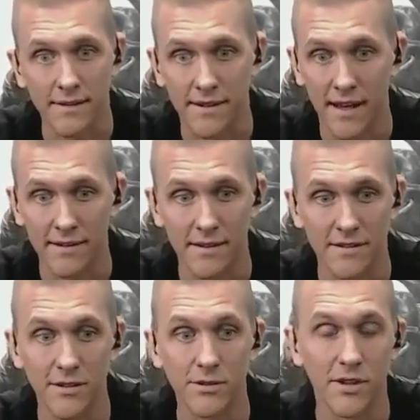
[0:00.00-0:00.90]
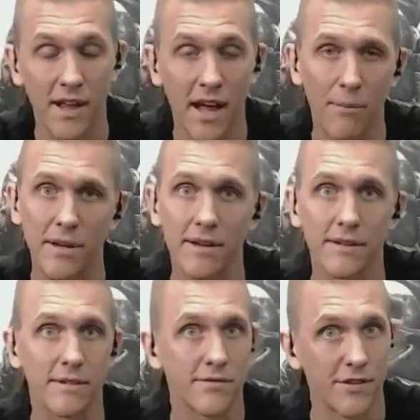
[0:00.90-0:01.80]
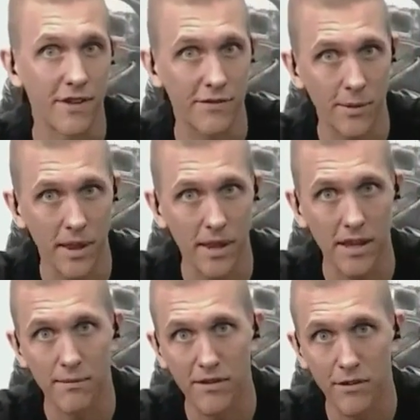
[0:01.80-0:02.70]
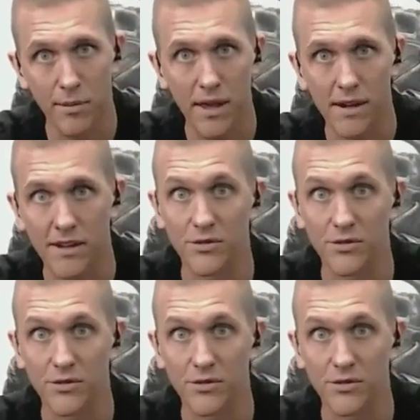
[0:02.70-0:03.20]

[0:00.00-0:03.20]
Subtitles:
and it's a tactic that's used a lot because of survivability in PvP,